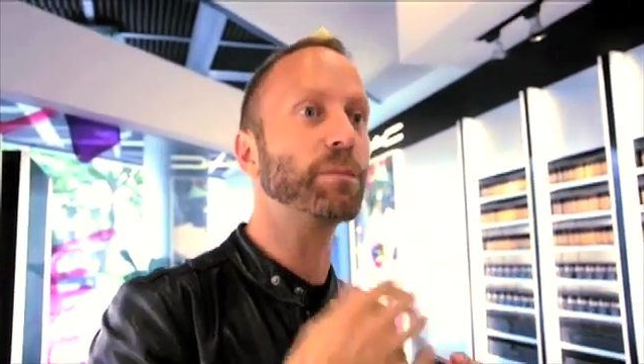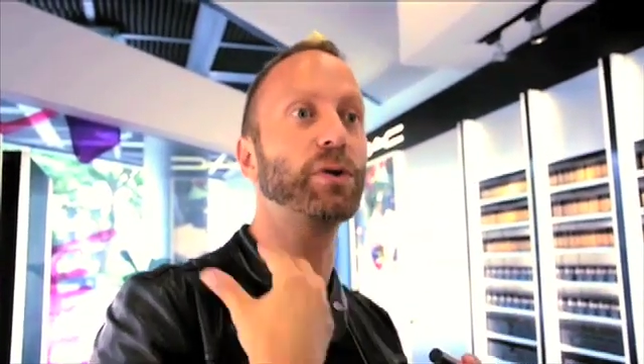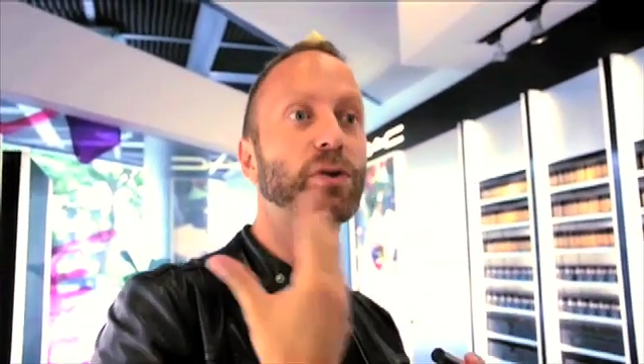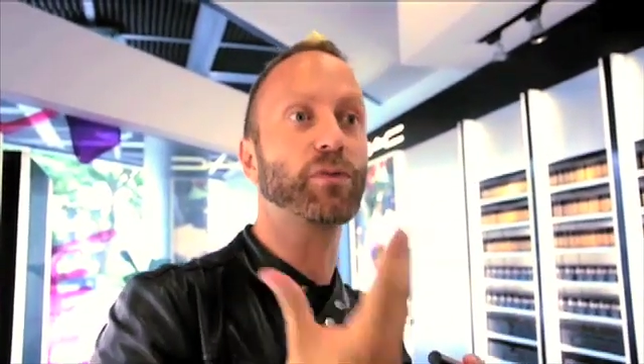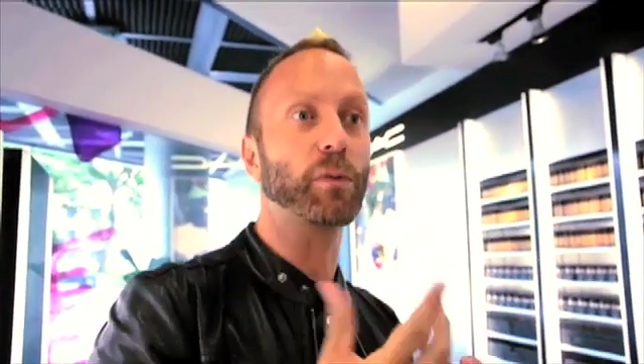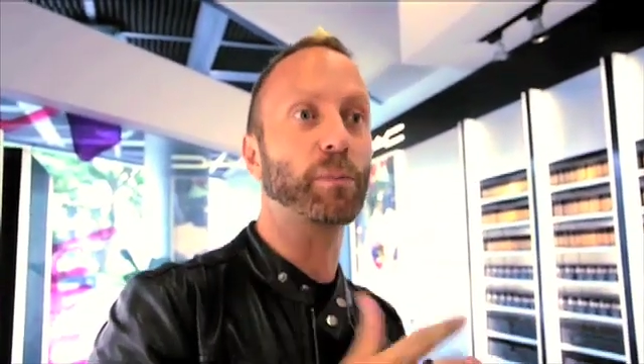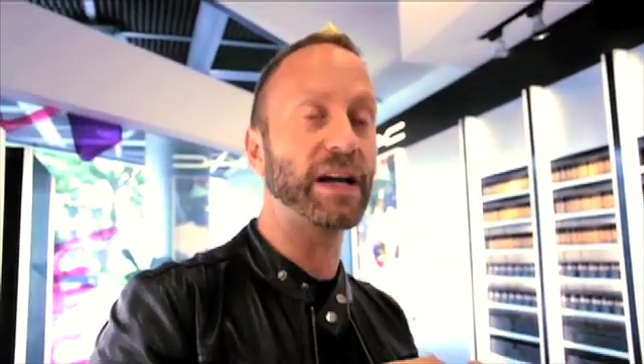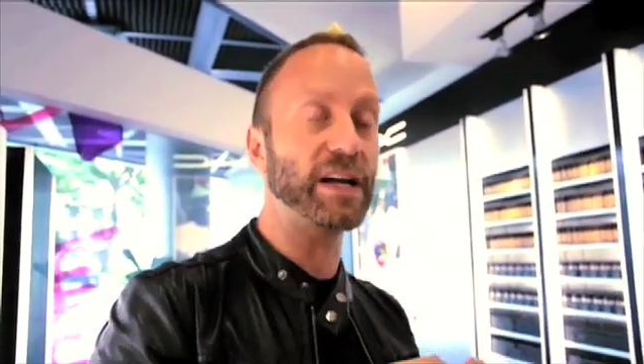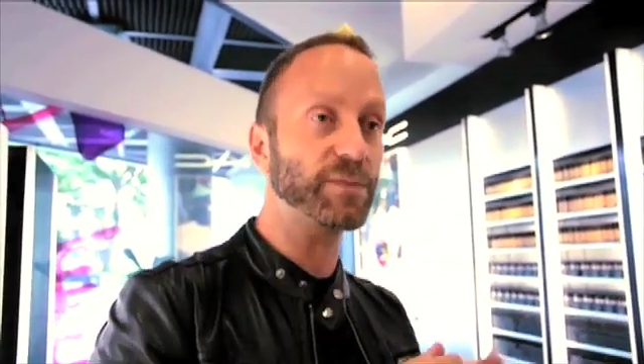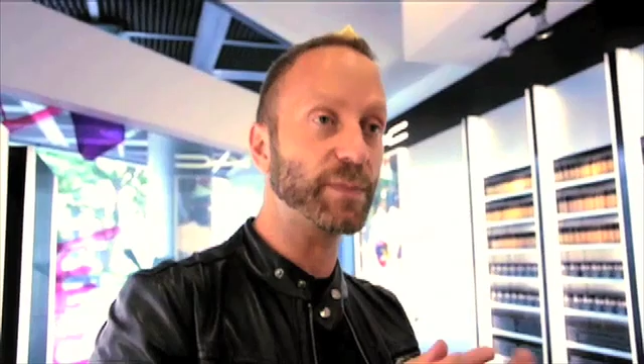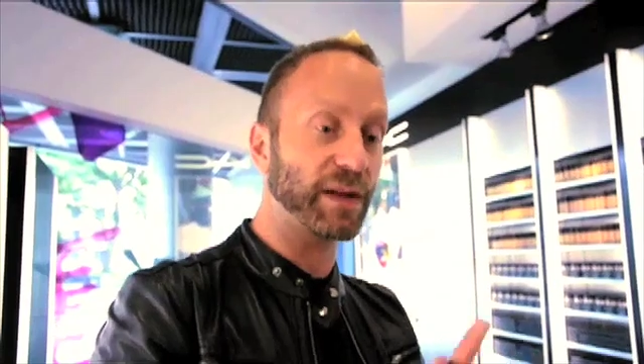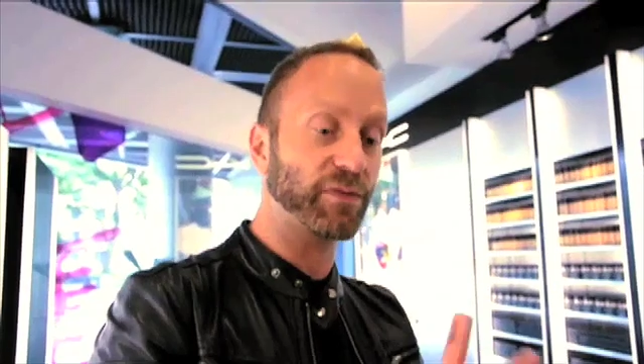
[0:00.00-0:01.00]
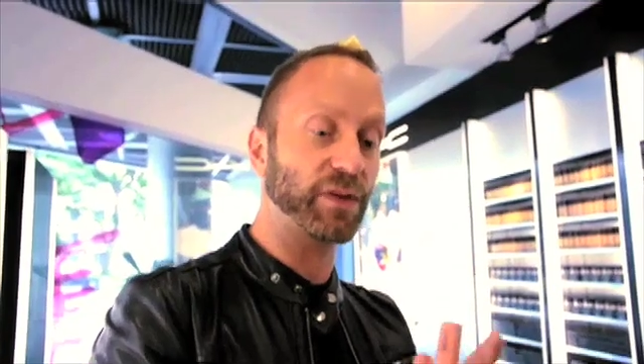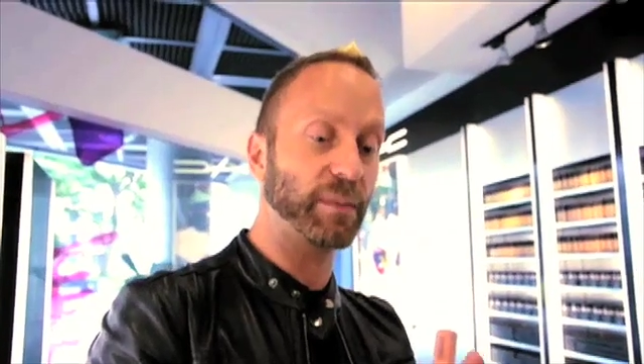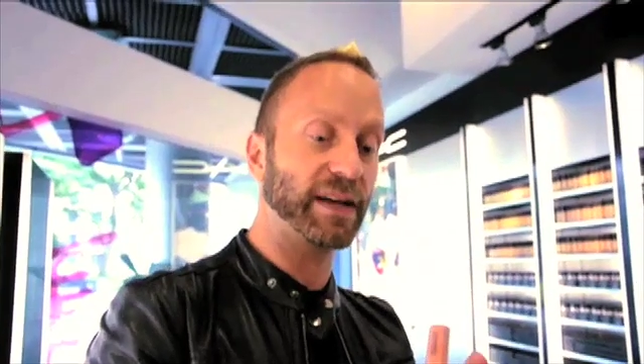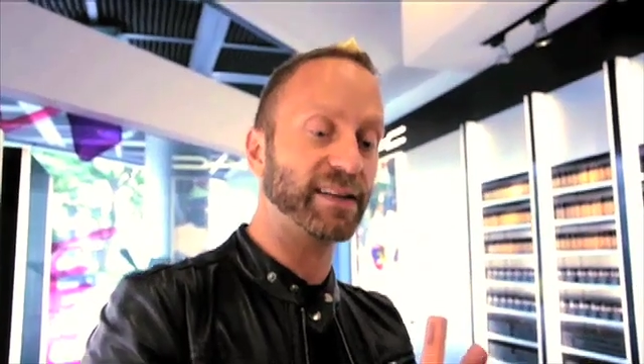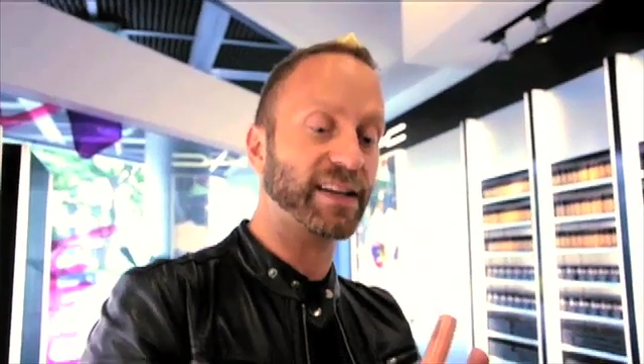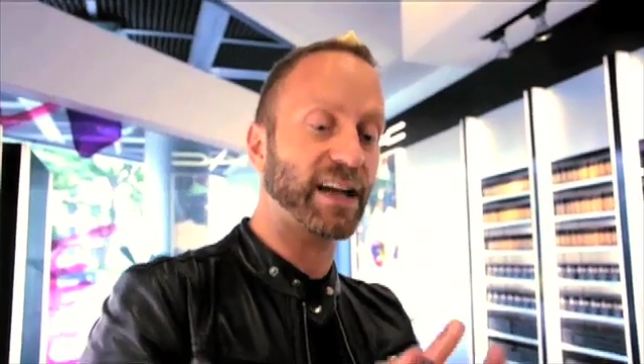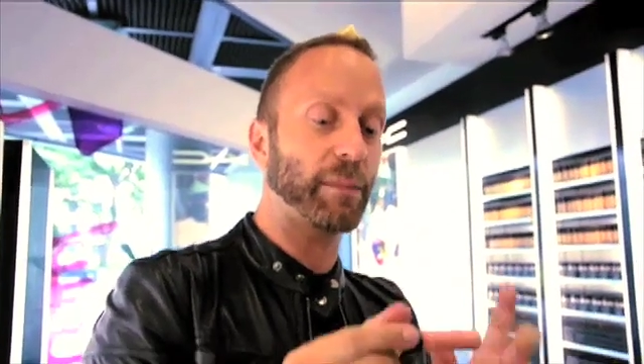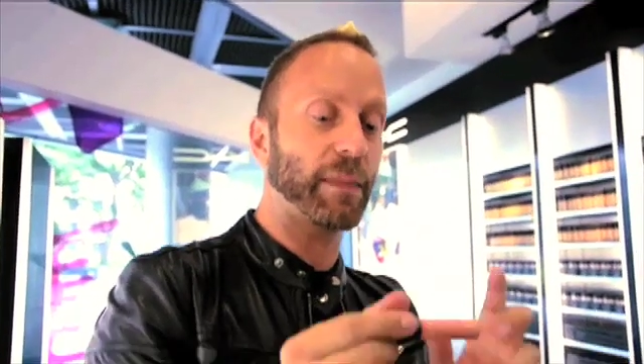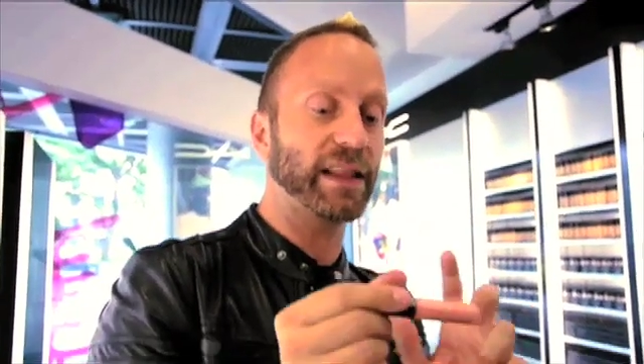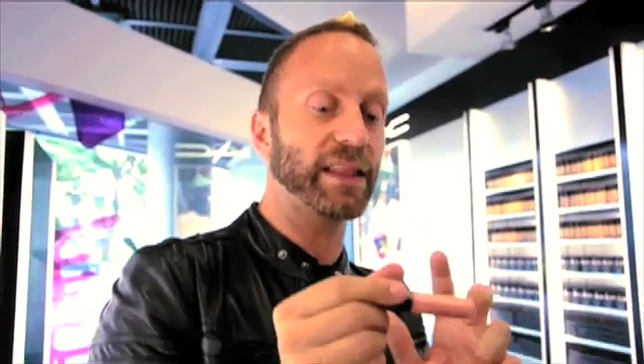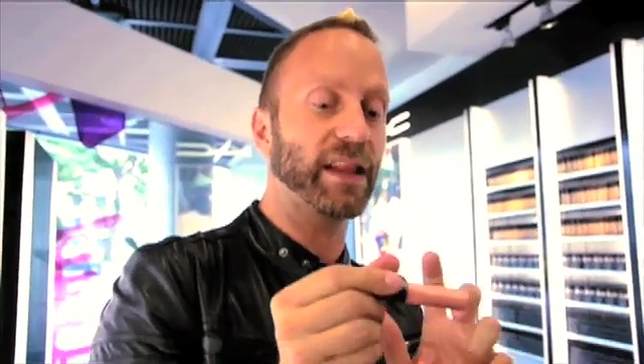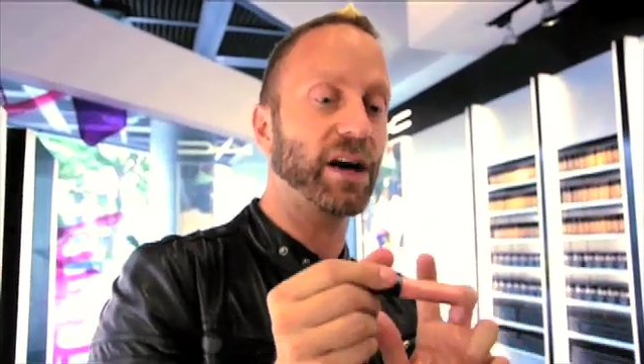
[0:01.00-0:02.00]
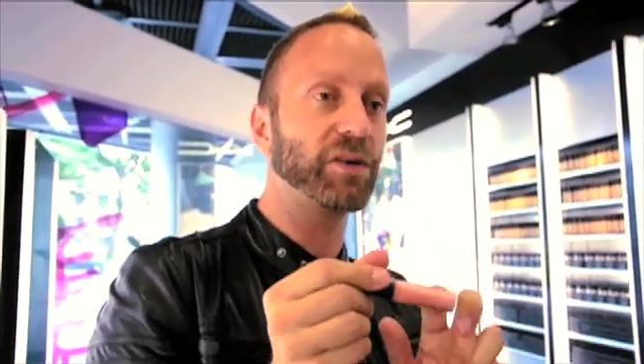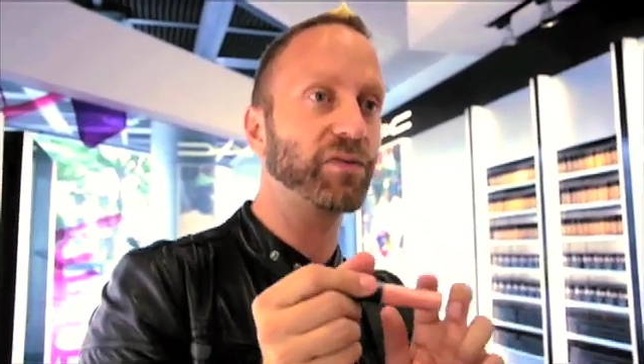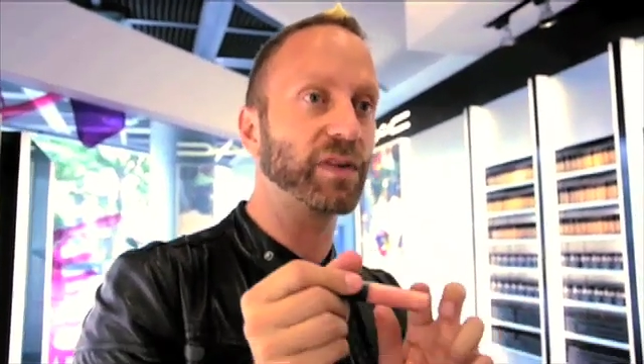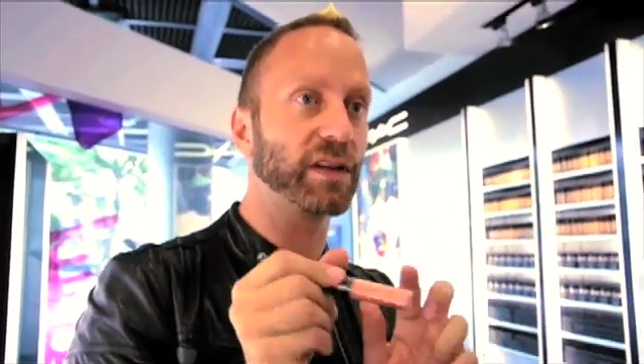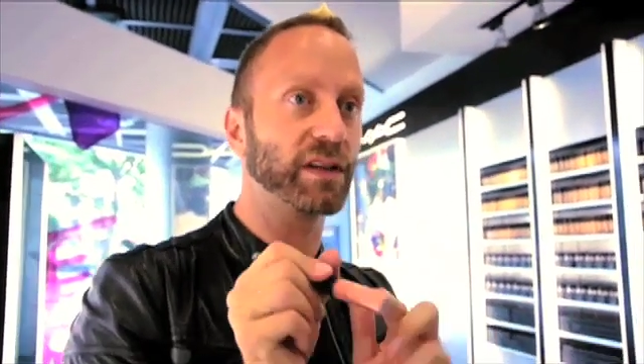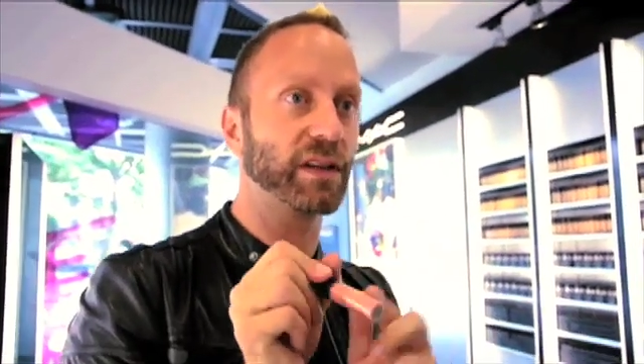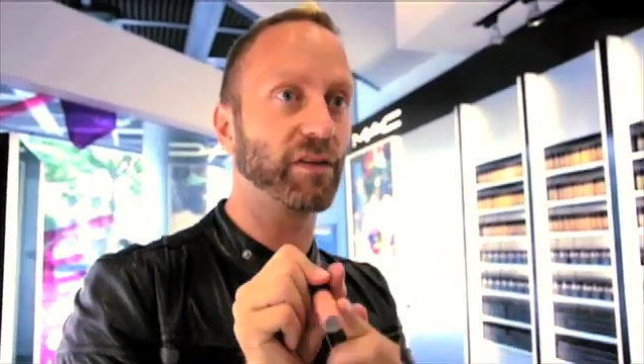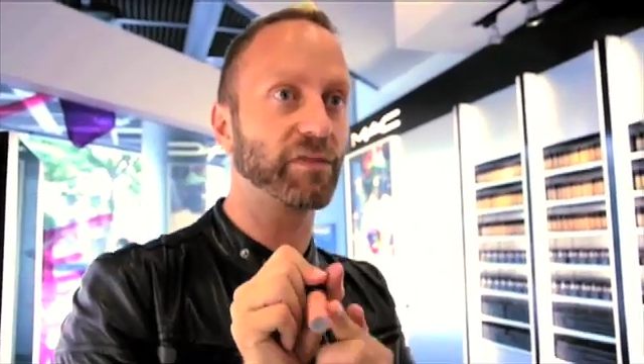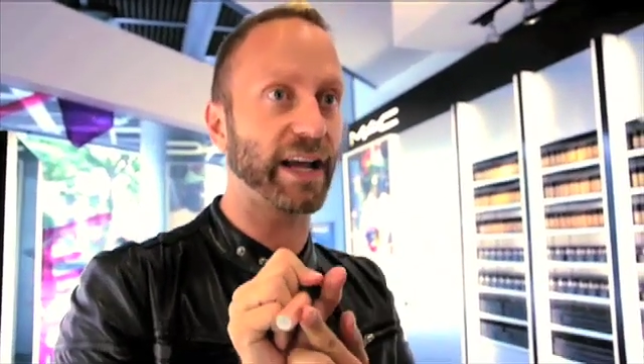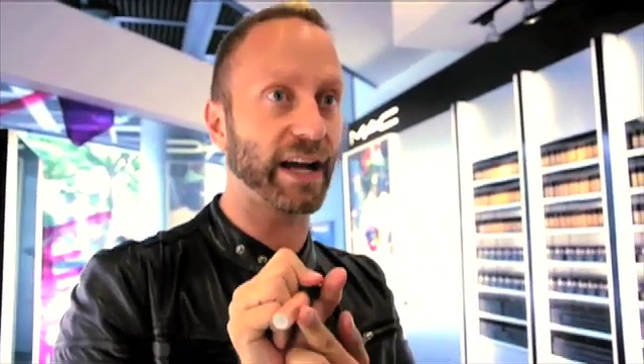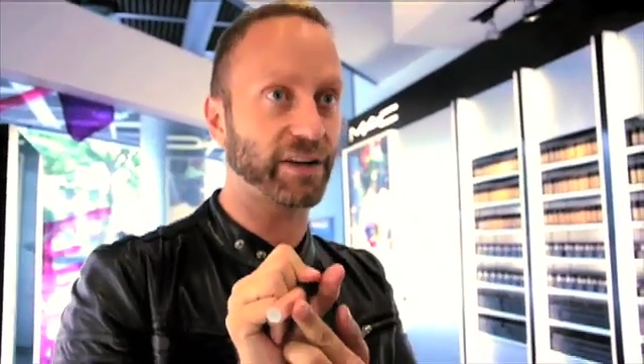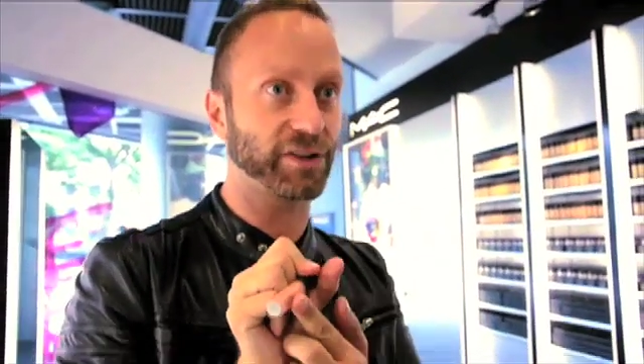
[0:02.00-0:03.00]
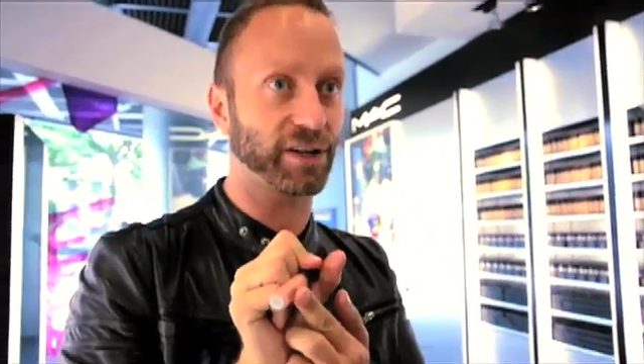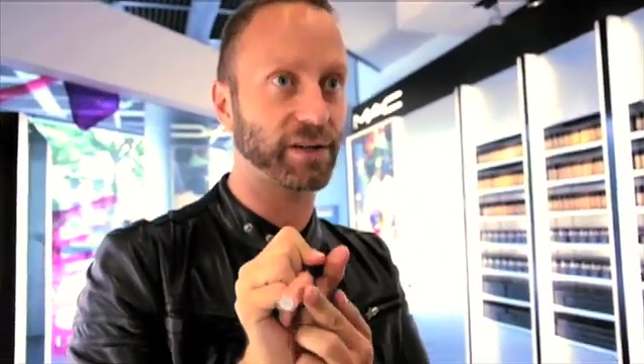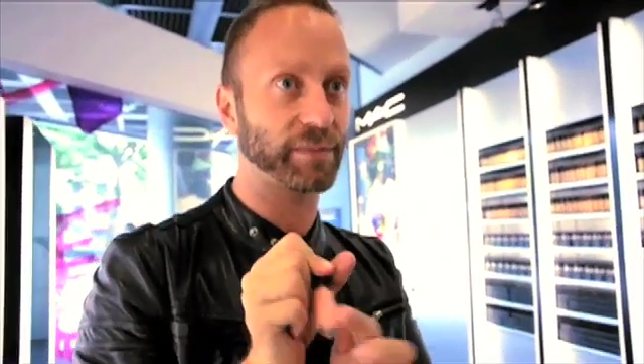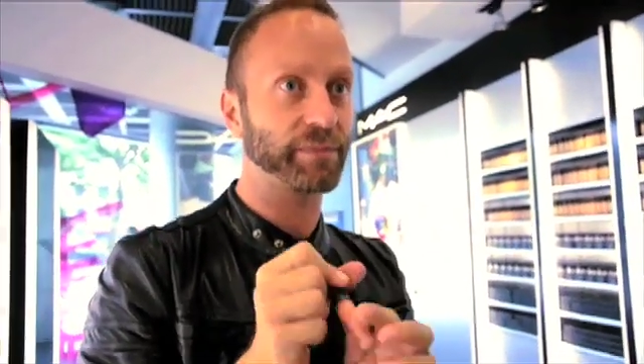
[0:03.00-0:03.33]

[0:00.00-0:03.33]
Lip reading: It's a beautiful peach, but for the meantime, I love Nectar.